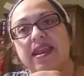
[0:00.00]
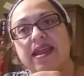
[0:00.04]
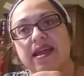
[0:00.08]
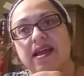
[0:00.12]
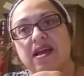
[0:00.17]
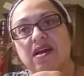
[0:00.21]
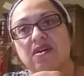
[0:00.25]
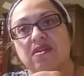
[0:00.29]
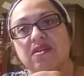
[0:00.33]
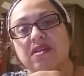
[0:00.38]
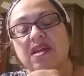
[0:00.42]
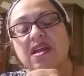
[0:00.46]

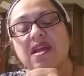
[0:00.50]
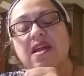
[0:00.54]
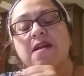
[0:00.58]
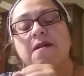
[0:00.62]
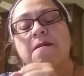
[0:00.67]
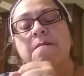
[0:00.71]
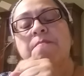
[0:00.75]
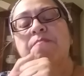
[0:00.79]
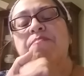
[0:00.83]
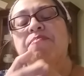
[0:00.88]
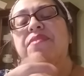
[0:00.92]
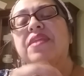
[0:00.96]
out.
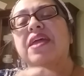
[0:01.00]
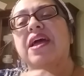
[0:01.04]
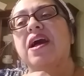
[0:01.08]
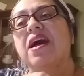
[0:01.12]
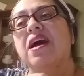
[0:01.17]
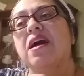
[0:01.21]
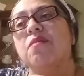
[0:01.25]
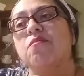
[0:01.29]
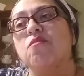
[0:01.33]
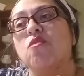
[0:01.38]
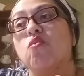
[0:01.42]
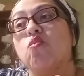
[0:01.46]

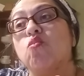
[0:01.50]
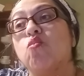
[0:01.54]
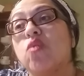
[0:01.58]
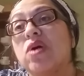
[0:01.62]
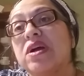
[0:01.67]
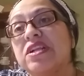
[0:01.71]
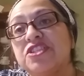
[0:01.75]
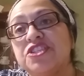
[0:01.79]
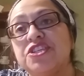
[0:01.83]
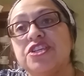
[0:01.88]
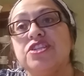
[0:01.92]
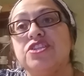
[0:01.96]

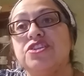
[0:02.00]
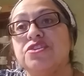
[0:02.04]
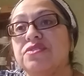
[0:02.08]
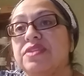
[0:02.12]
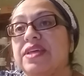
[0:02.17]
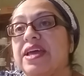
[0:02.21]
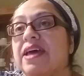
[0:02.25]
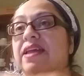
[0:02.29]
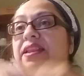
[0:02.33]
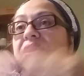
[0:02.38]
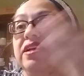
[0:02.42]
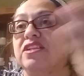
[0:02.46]
Once you do
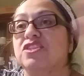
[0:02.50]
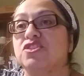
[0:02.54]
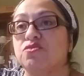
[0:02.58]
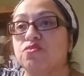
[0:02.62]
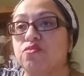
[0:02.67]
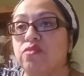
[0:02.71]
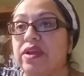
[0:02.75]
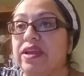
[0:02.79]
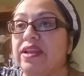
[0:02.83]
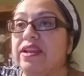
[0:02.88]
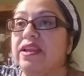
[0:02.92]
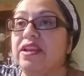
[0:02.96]
that, it's
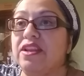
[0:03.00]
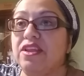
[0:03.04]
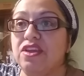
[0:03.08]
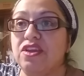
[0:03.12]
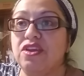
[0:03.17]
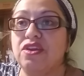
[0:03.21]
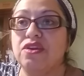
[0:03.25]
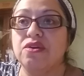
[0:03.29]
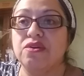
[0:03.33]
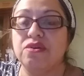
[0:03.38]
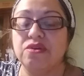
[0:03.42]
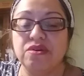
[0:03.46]
ready to
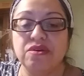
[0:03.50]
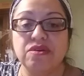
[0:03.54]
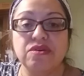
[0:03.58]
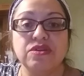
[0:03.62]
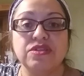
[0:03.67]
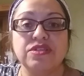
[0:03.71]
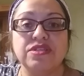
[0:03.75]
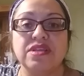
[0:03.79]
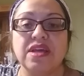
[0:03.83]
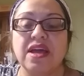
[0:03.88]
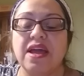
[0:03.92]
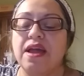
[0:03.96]

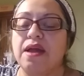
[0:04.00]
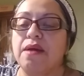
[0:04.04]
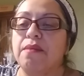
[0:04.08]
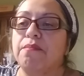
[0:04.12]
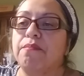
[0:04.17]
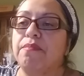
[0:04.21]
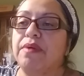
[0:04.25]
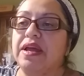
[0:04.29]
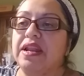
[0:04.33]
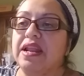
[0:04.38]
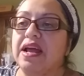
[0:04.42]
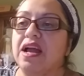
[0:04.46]
use,
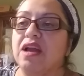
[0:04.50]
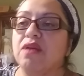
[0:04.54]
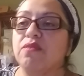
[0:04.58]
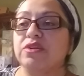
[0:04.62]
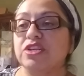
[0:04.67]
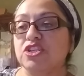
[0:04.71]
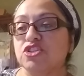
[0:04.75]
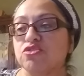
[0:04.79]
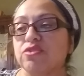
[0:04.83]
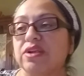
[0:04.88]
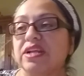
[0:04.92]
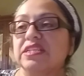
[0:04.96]
but I
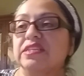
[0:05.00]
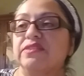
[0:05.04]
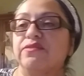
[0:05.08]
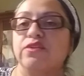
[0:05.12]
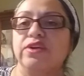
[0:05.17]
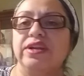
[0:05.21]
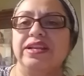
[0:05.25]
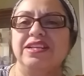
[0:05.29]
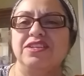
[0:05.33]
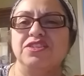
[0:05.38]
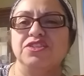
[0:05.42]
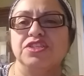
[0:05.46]
would transfer
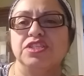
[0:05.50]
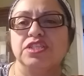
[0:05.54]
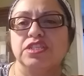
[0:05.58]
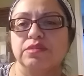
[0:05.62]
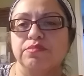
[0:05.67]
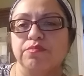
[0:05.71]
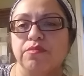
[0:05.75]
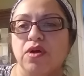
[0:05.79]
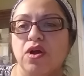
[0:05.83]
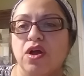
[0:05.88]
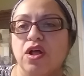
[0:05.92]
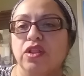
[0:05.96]
it into
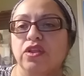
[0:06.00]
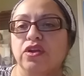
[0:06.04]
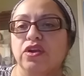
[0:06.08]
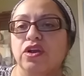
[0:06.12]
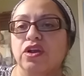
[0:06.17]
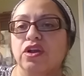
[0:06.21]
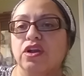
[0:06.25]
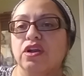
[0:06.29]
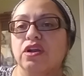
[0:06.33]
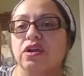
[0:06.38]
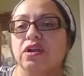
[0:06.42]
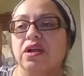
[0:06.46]

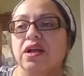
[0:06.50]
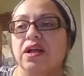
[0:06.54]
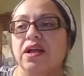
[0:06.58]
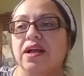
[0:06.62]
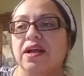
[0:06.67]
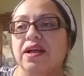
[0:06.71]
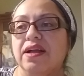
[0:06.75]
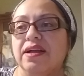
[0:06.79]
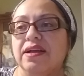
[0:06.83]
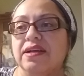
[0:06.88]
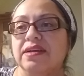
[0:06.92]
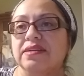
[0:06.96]
smaller
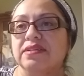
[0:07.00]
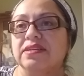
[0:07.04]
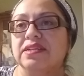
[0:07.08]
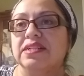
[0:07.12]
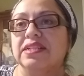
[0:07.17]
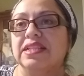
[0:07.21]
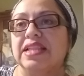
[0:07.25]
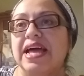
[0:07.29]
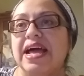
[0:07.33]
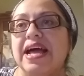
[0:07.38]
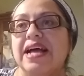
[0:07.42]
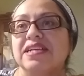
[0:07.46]

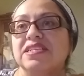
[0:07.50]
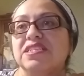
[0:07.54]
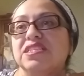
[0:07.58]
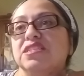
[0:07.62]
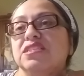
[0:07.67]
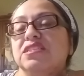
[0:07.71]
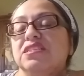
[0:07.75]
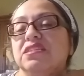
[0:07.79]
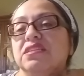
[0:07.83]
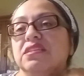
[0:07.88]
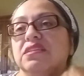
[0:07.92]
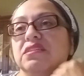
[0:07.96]

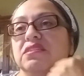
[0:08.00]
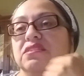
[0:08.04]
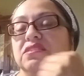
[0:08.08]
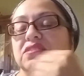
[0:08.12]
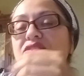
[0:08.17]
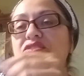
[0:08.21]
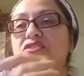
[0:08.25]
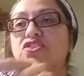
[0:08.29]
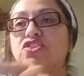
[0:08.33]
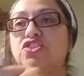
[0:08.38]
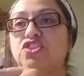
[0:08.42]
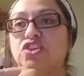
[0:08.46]
glass
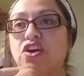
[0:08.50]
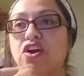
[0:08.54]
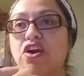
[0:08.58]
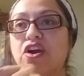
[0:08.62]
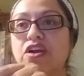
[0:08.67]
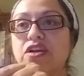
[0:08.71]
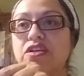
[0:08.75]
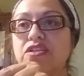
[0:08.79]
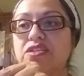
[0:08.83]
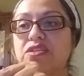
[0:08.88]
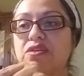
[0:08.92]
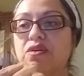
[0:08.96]

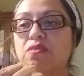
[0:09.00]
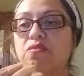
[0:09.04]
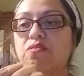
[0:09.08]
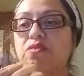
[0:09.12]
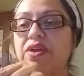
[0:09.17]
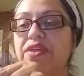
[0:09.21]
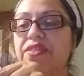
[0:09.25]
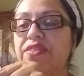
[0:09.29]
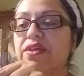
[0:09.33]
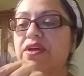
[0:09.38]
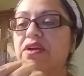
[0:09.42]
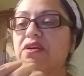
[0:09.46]
jars
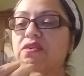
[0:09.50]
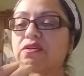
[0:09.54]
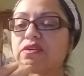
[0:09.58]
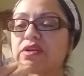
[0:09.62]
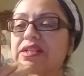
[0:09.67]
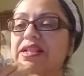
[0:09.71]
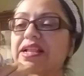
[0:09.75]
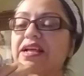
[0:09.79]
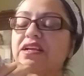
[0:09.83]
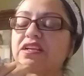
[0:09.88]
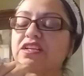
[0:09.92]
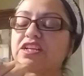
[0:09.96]
with, or
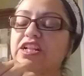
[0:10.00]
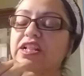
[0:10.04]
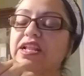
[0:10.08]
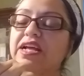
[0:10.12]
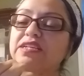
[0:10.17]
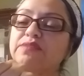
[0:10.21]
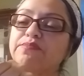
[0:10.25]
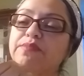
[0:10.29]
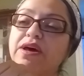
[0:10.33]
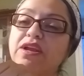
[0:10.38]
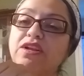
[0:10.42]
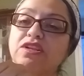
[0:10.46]

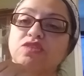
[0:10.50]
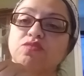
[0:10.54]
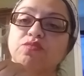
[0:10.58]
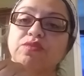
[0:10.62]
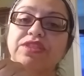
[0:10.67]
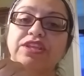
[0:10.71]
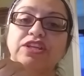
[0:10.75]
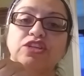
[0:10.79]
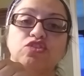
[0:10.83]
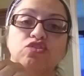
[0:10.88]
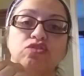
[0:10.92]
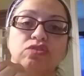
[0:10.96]
glass bottles with
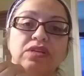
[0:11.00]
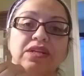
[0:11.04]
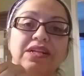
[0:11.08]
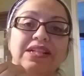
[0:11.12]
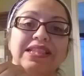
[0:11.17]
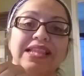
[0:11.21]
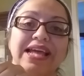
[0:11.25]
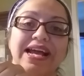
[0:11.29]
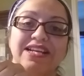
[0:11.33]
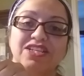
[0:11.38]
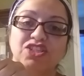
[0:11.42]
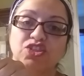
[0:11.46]
a
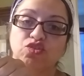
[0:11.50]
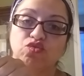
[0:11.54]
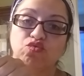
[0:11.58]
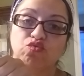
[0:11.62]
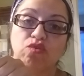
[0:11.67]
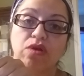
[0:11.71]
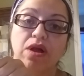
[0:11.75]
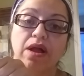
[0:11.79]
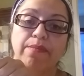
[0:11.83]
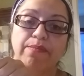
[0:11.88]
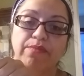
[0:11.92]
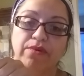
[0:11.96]
glass
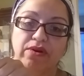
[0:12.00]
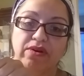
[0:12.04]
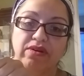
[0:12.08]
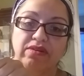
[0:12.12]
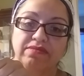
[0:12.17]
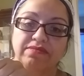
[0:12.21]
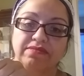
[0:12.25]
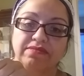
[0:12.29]
dropper.